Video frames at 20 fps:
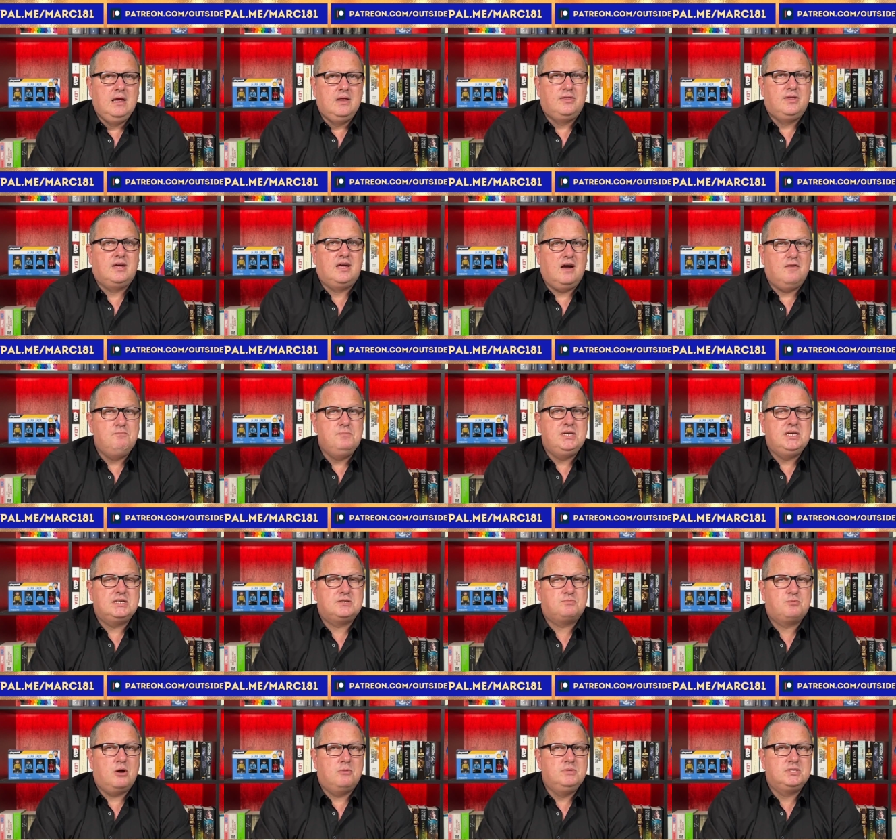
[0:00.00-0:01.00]
The government has
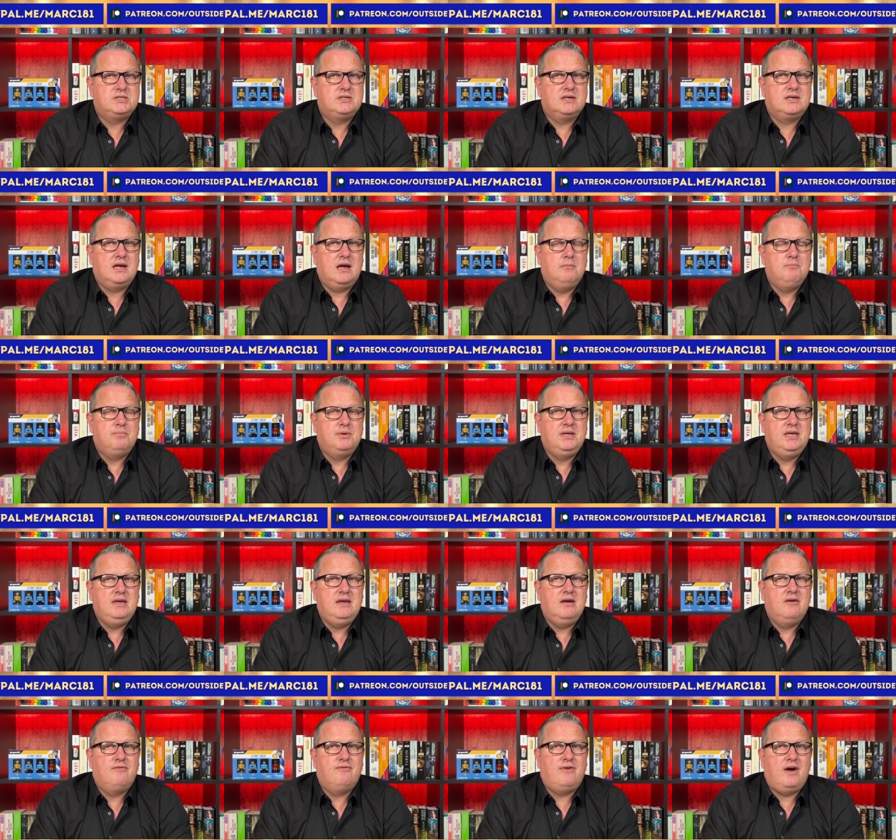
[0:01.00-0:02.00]
promised the
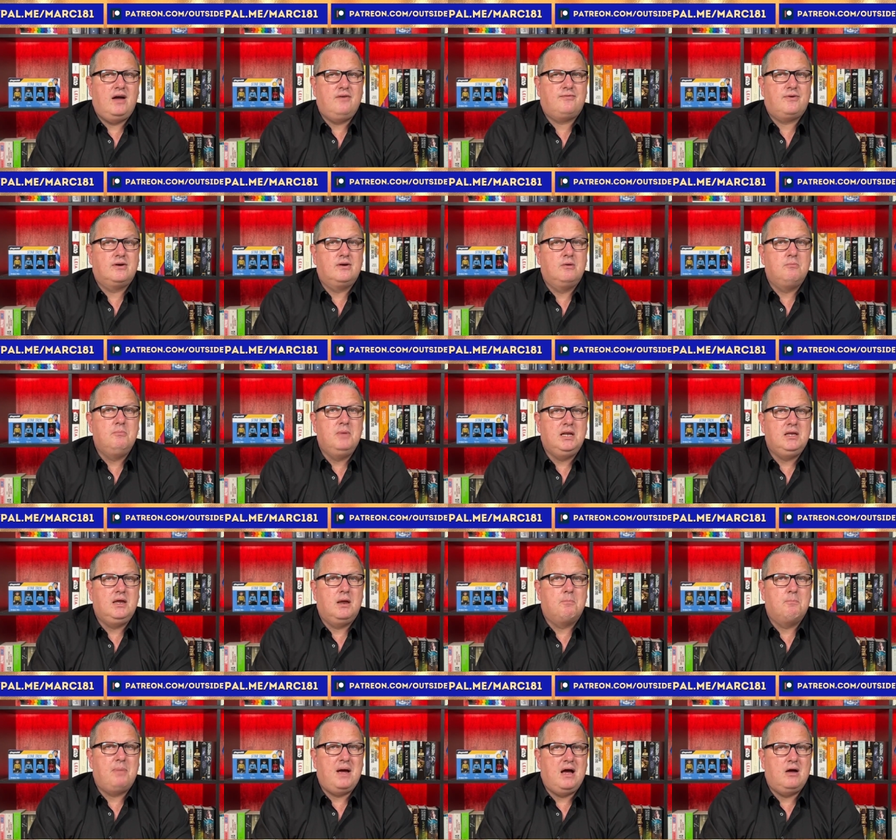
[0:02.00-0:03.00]
company a £500
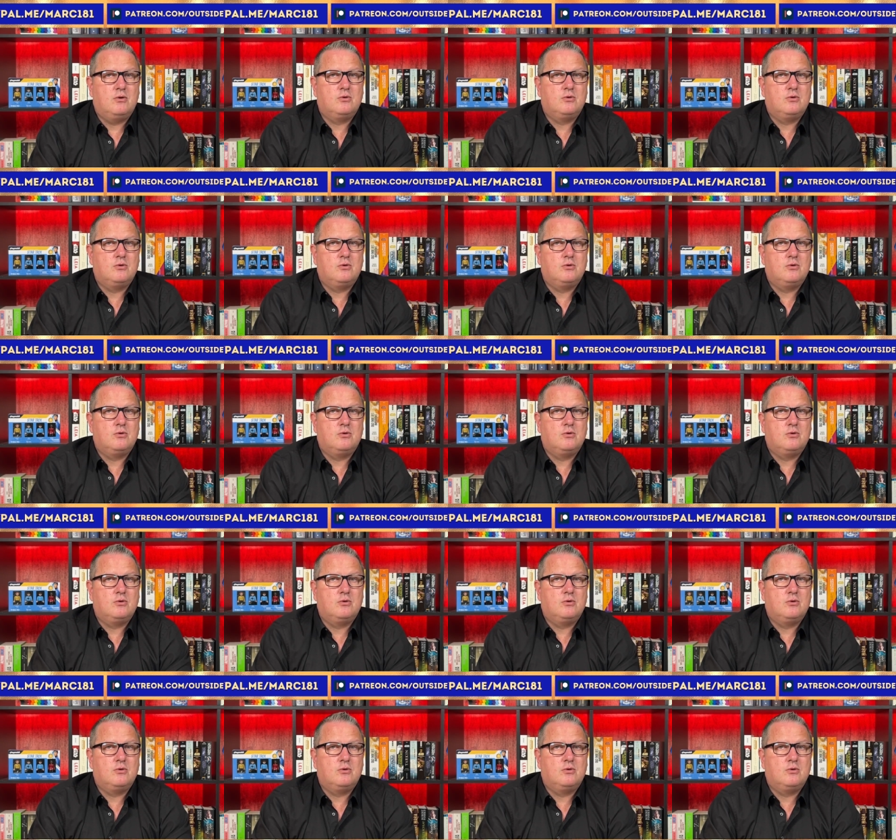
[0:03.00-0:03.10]
million